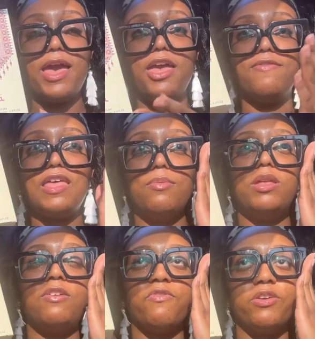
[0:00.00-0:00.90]
have that
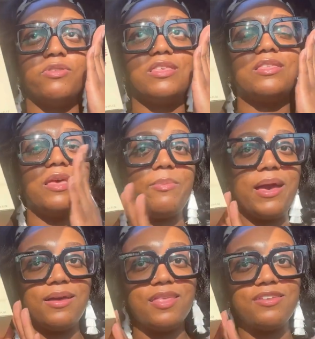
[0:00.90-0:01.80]
many fragrances in my
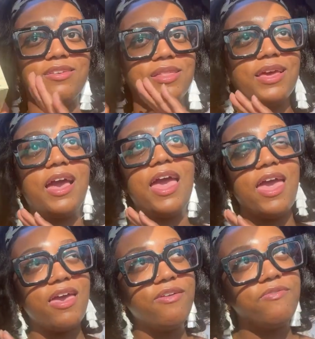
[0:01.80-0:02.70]
collection. Like I
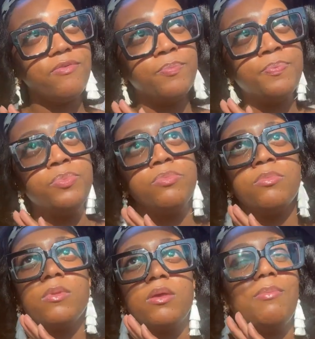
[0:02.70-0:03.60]
have
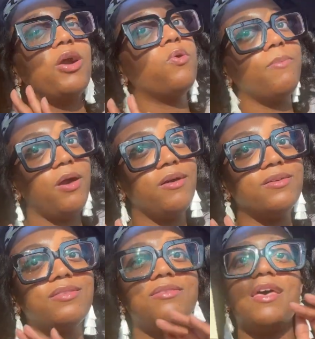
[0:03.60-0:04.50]
my gourmands,